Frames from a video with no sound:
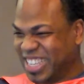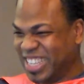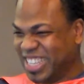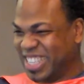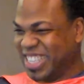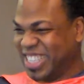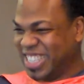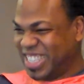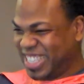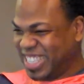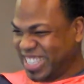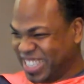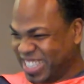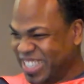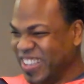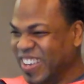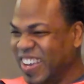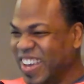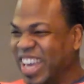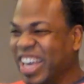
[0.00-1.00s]

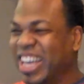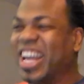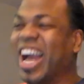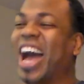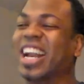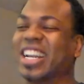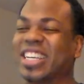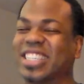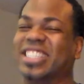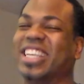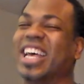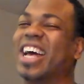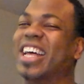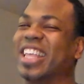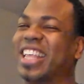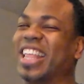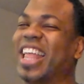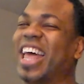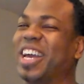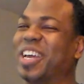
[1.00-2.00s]
it kind of
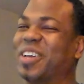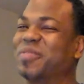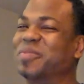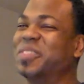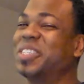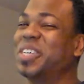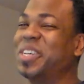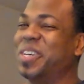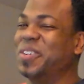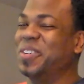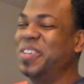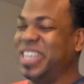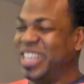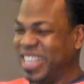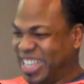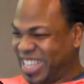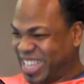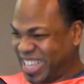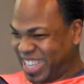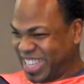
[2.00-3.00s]
sounded like him
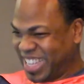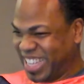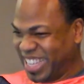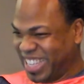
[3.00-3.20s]
too.